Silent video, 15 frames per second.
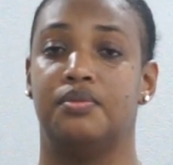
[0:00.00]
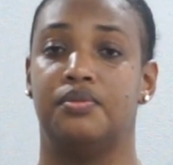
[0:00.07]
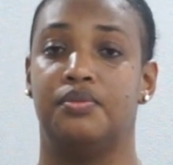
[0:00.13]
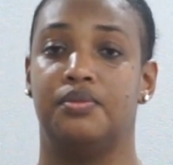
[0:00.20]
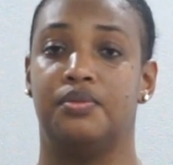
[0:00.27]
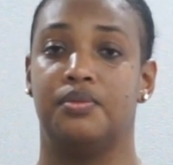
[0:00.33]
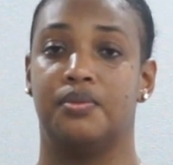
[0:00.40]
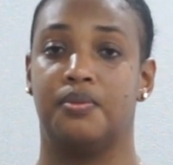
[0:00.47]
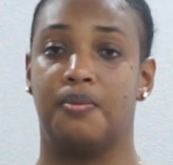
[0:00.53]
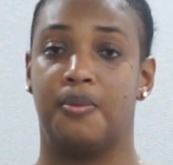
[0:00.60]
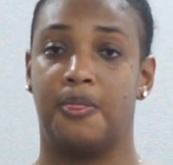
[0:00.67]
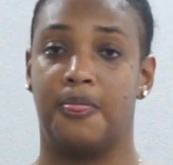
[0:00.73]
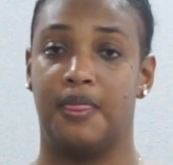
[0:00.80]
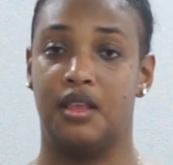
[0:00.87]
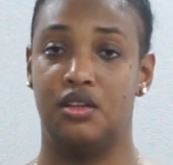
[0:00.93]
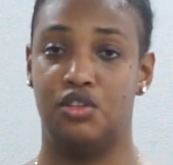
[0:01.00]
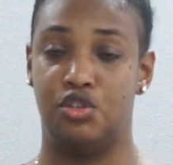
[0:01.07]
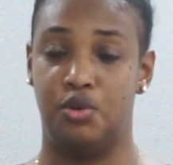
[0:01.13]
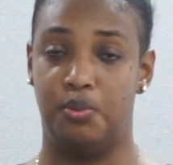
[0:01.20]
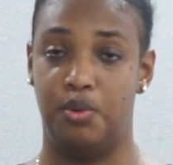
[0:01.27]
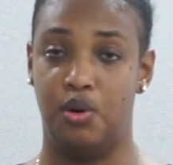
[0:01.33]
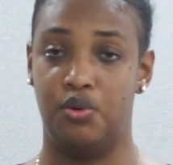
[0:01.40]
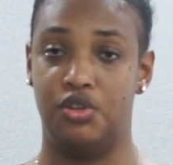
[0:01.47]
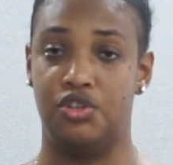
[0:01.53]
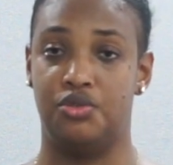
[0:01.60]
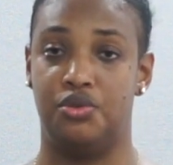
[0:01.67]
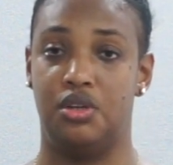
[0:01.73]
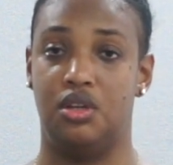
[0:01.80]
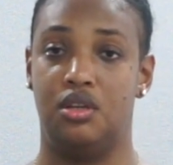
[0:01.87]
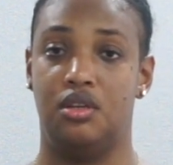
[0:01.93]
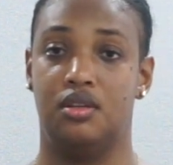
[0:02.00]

So poetry.